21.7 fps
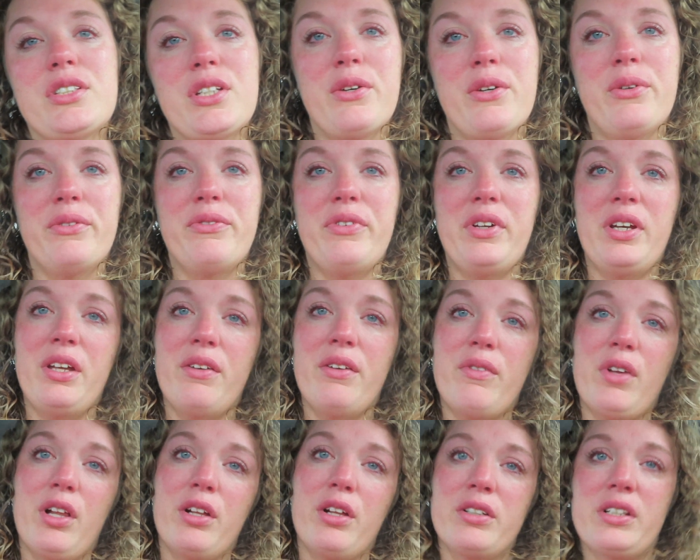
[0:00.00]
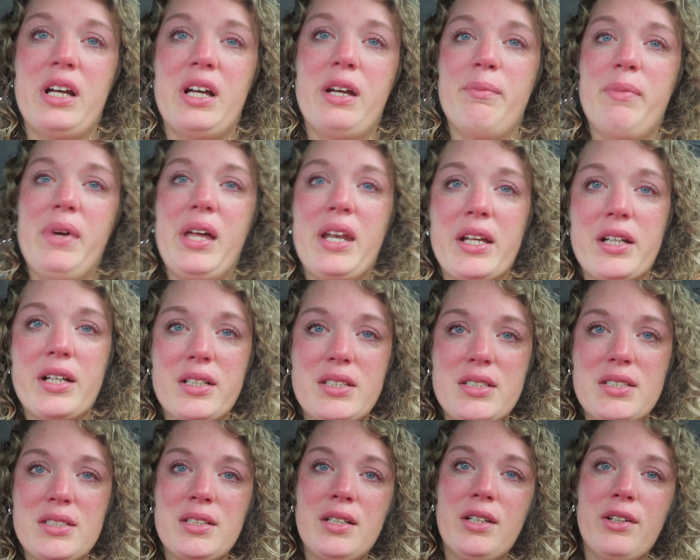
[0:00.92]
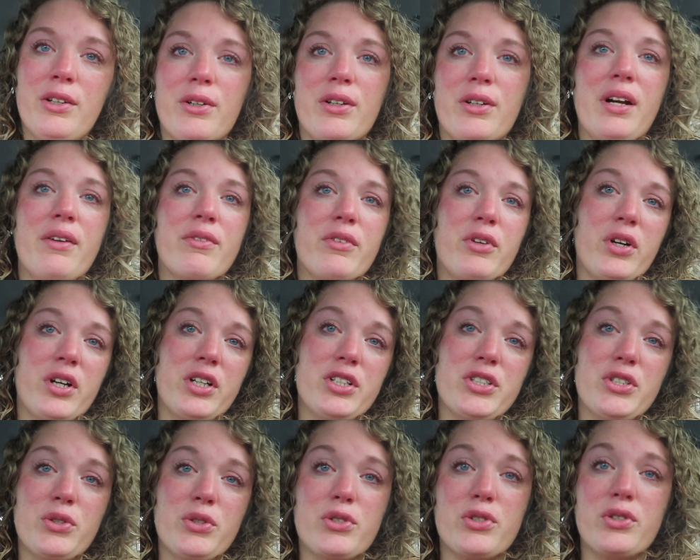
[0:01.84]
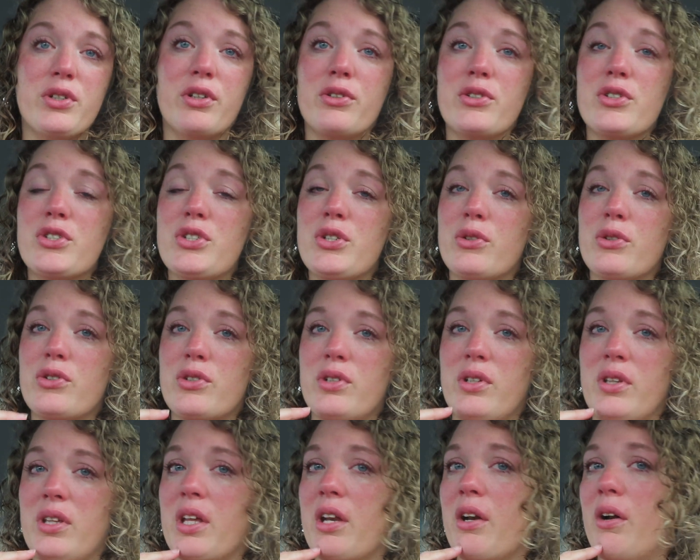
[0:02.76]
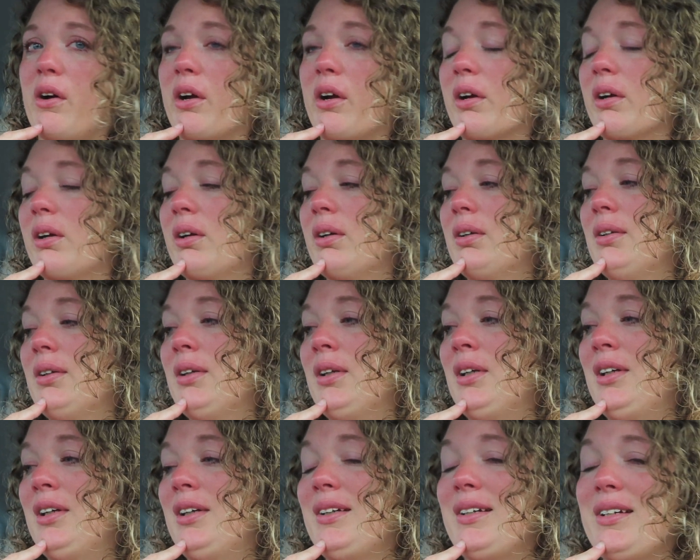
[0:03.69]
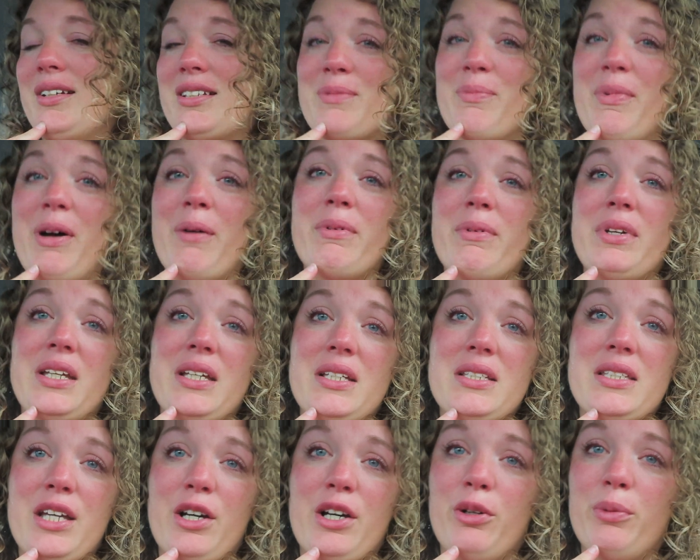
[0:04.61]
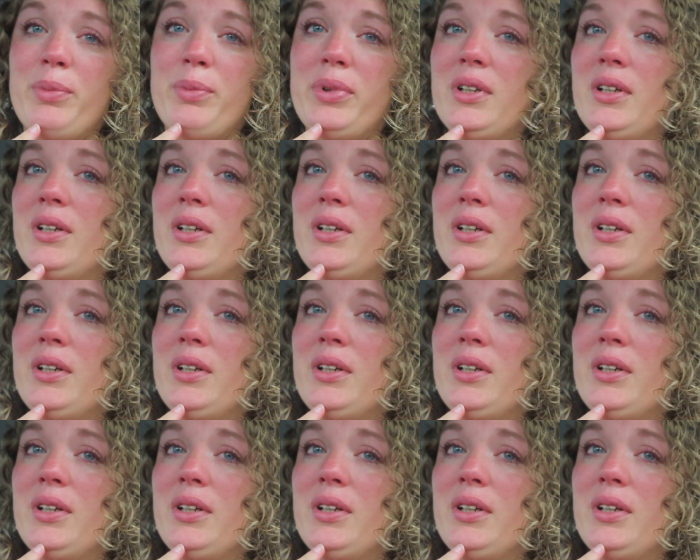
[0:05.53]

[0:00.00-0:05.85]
So if any of y'all are diabetics or have grandchildren or children that are, this mama needs help.